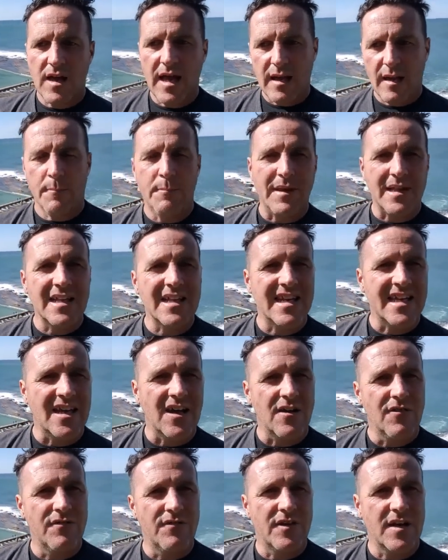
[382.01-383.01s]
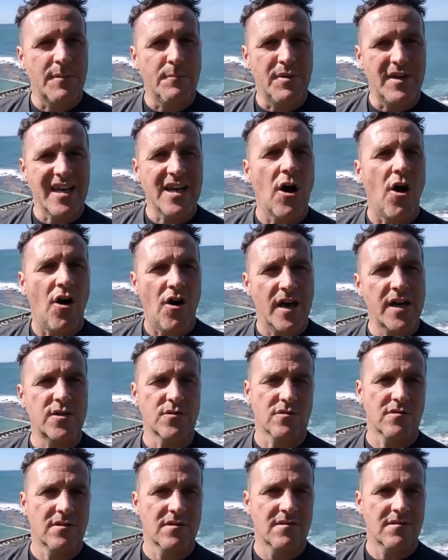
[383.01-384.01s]
ability of being
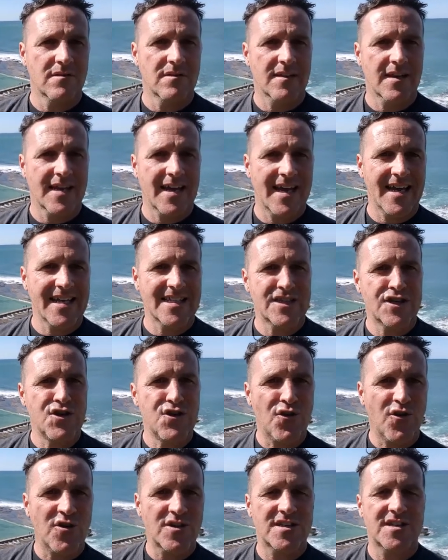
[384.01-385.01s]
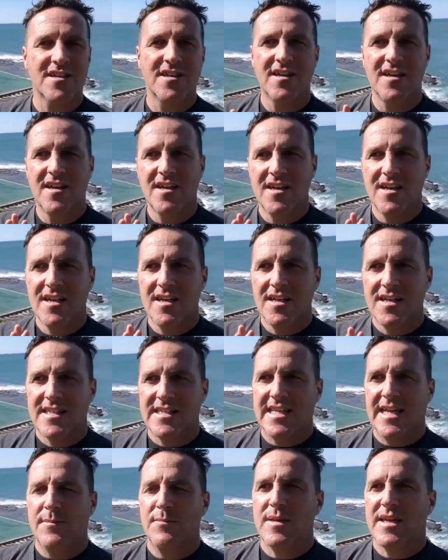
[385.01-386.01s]
idle. Okay, it's not
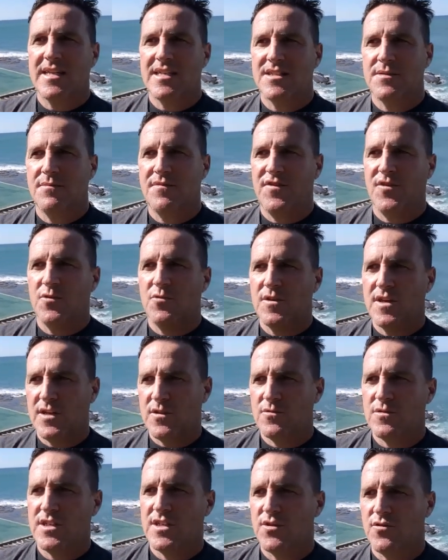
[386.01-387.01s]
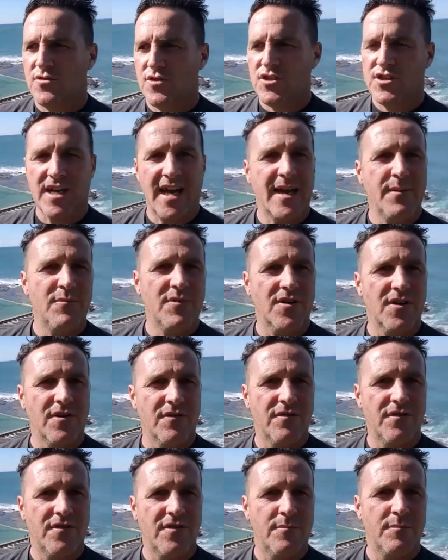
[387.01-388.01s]
something to feel guilty or ashamed
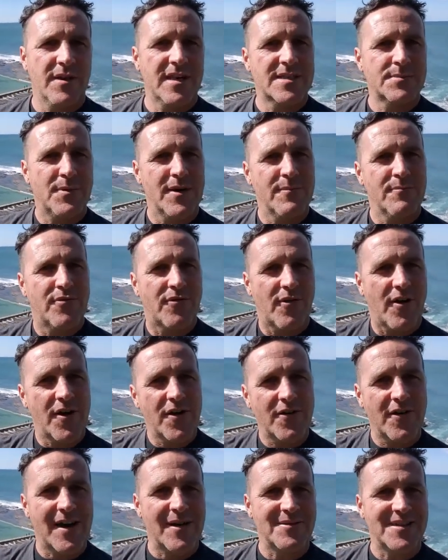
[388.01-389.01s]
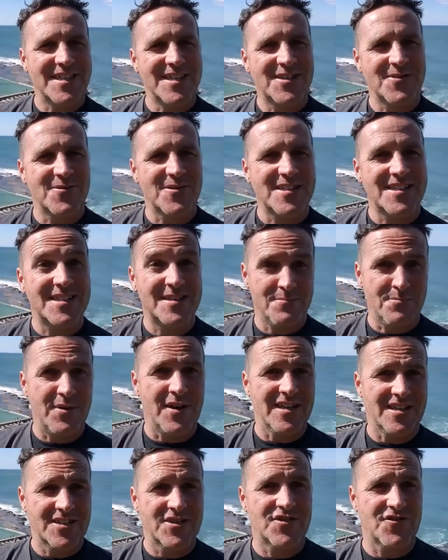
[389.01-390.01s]
of, but it's been programmed into us
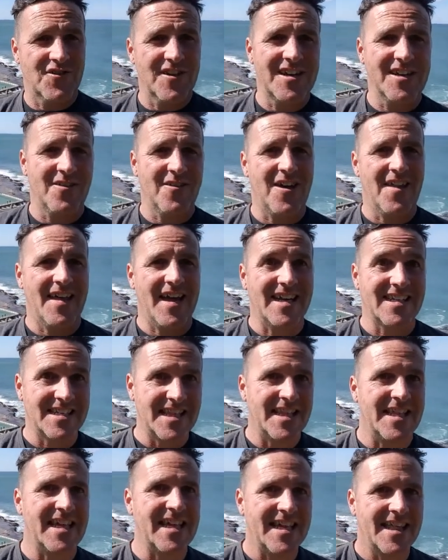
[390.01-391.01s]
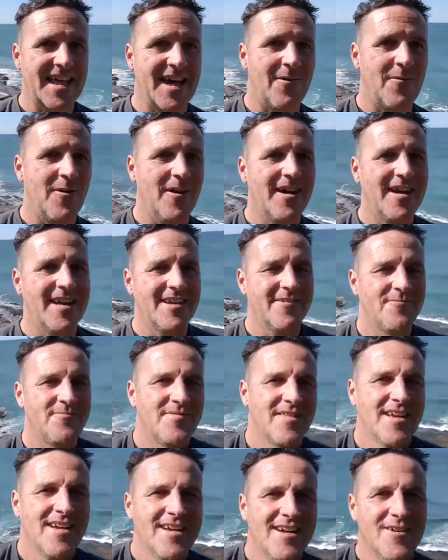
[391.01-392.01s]
to treat it like that and to think that way.
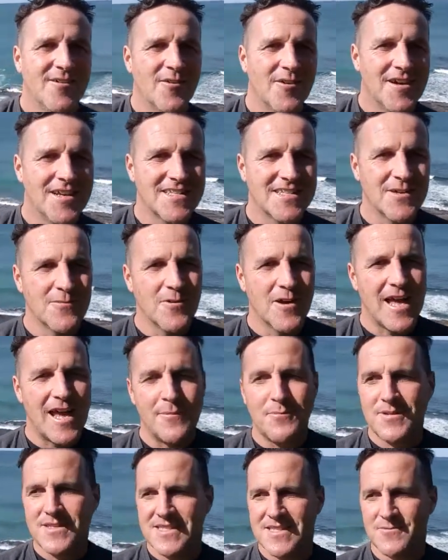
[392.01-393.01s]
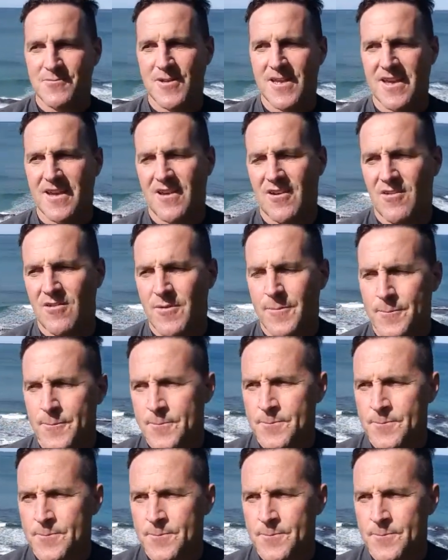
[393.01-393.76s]
All right, so what happens is we go,